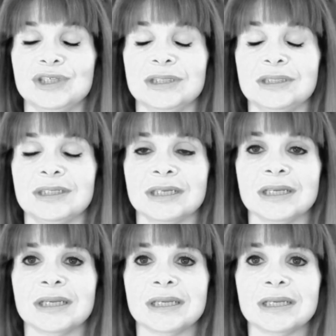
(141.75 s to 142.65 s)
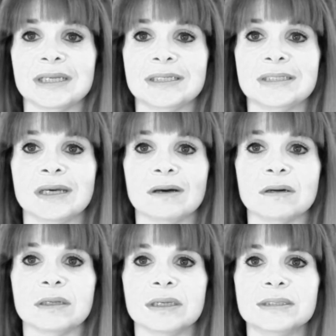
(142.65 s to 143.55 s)
just
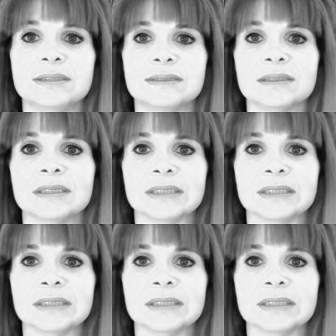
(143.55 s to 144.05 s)
darkness.